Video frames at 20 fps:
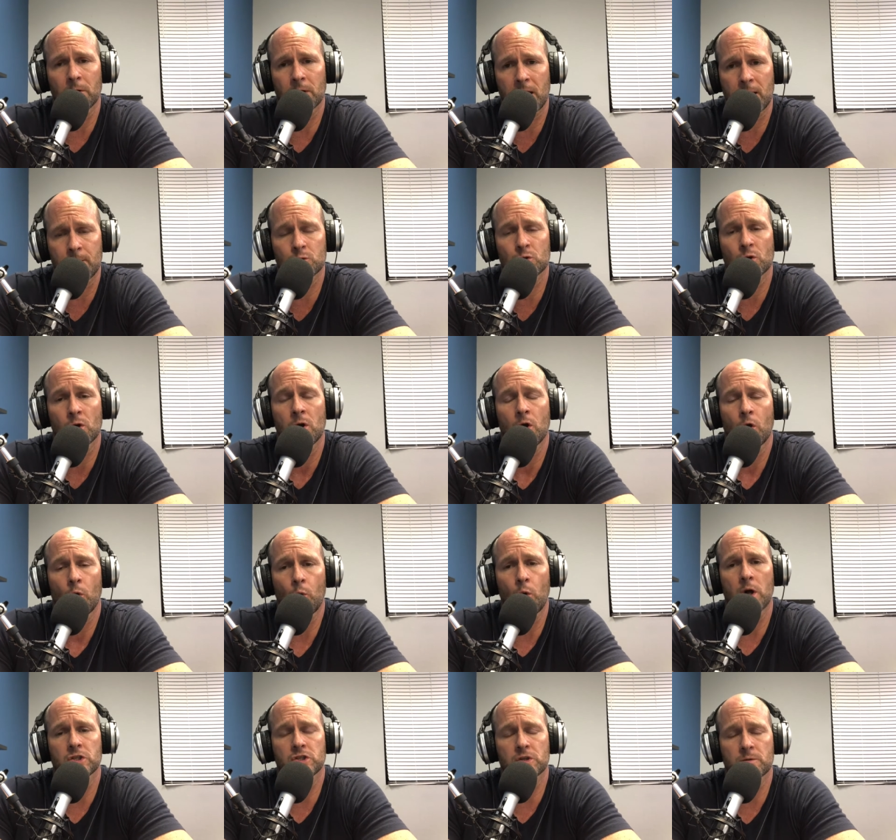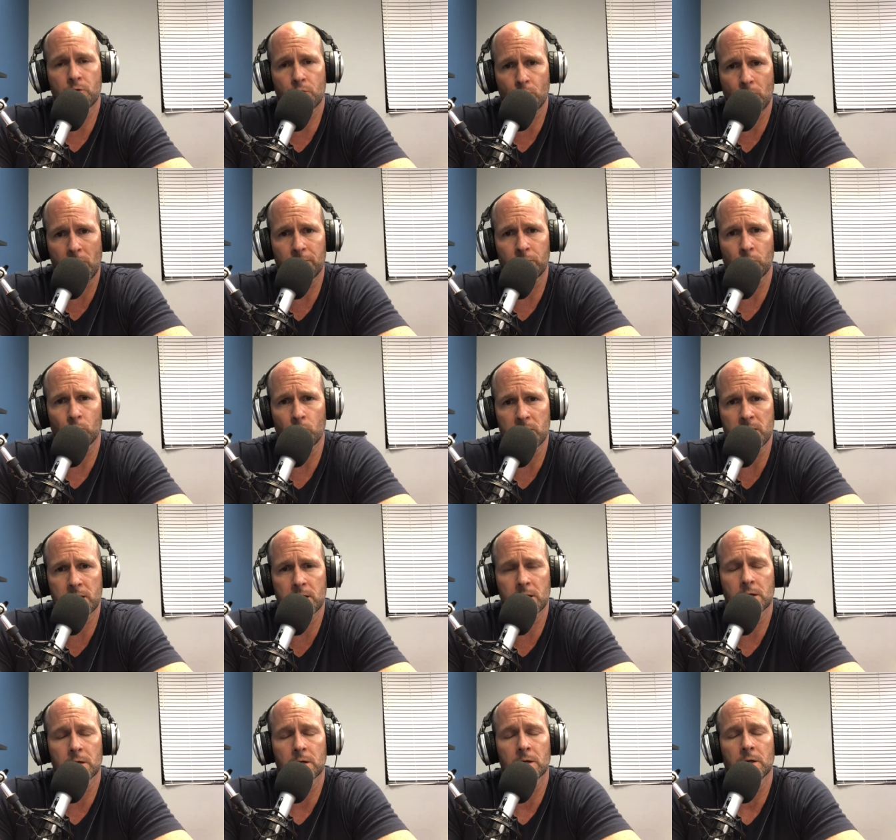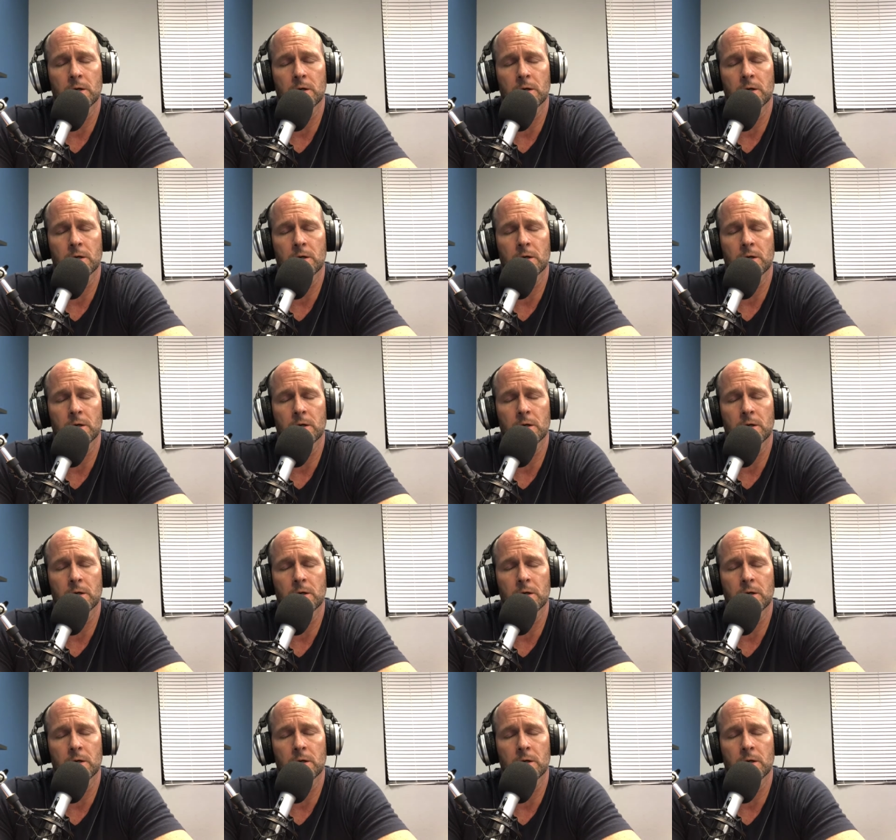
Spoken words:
games, watch them throughout the week.